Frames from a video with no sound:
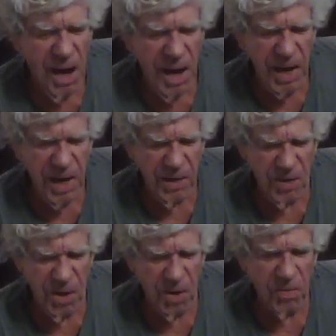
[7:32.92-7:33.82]

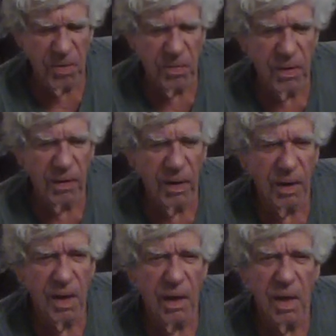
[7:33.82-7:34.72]
And uh,
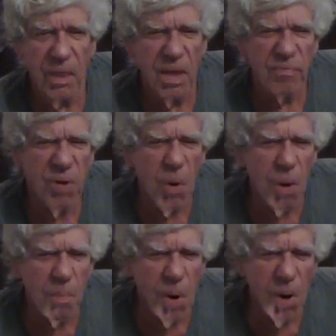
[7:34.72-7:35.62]
the floor
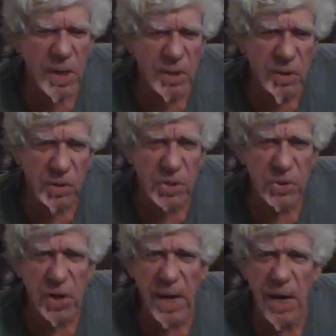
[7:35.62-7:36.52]
boys looked
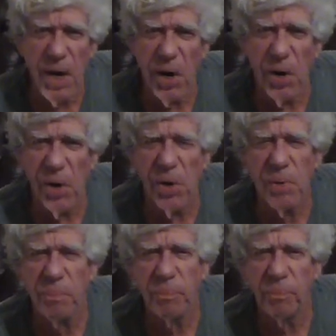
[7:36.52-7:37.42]
straight at her.
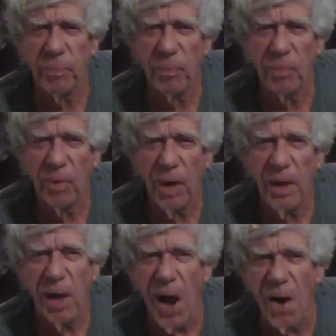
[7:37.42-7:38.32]

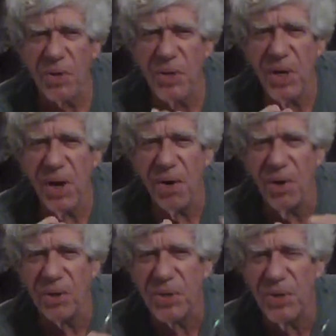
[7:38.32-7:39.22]
auctioneer
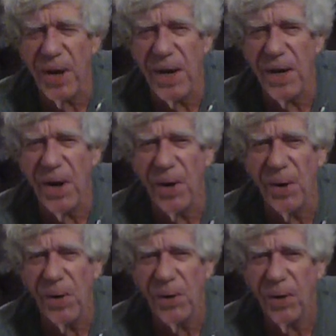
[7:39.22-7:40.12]
looked straight at
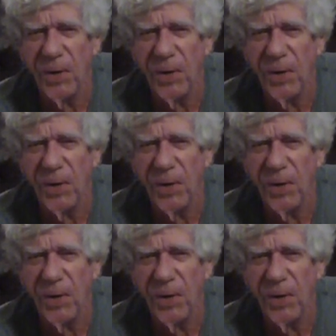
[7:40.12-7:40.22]
her.